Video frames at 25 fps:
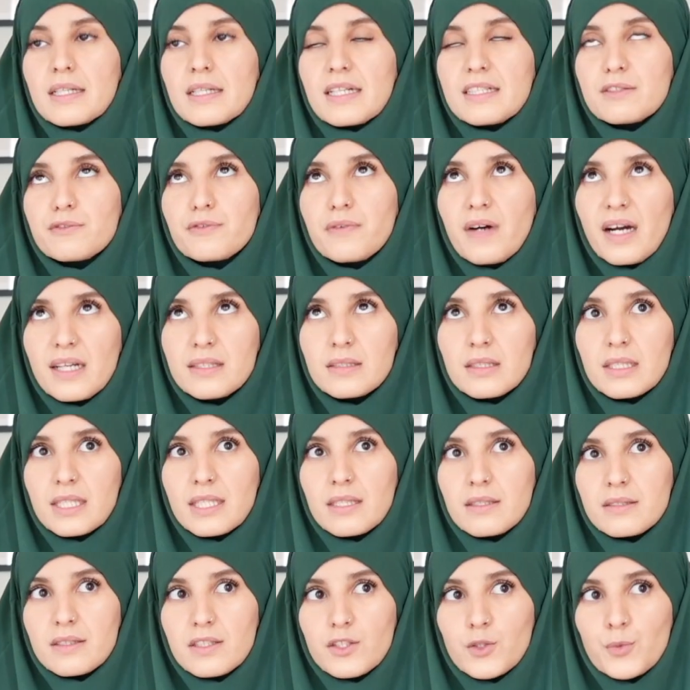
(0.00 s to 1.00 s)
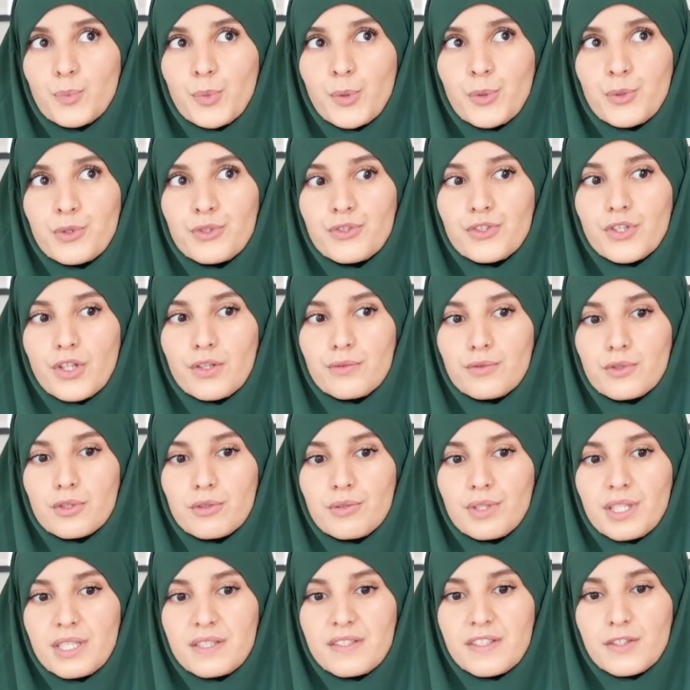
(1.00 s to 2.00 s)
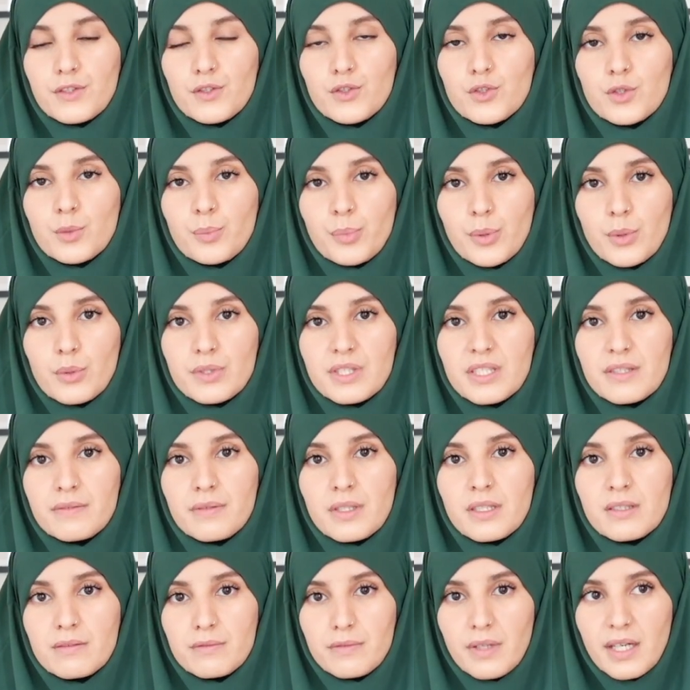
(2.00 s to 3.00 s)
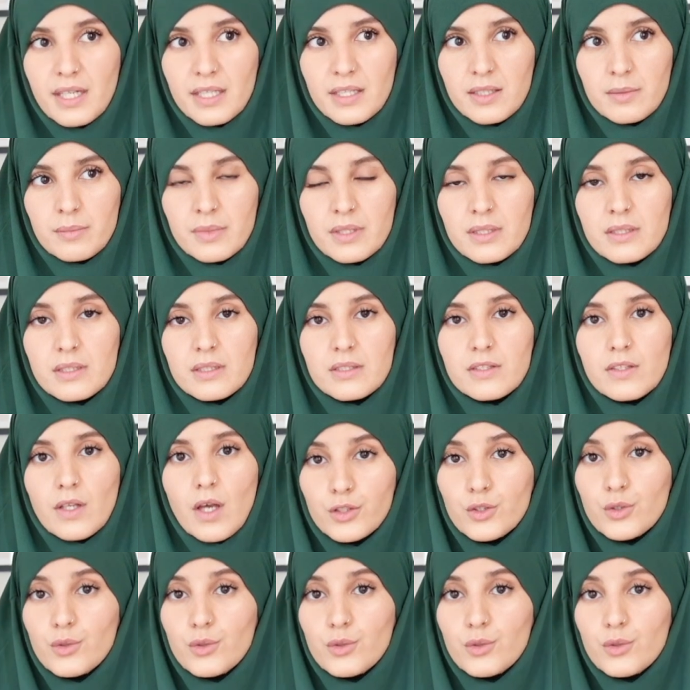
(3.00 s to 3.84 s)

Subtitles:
And finally, on this point of creating a supportive environment,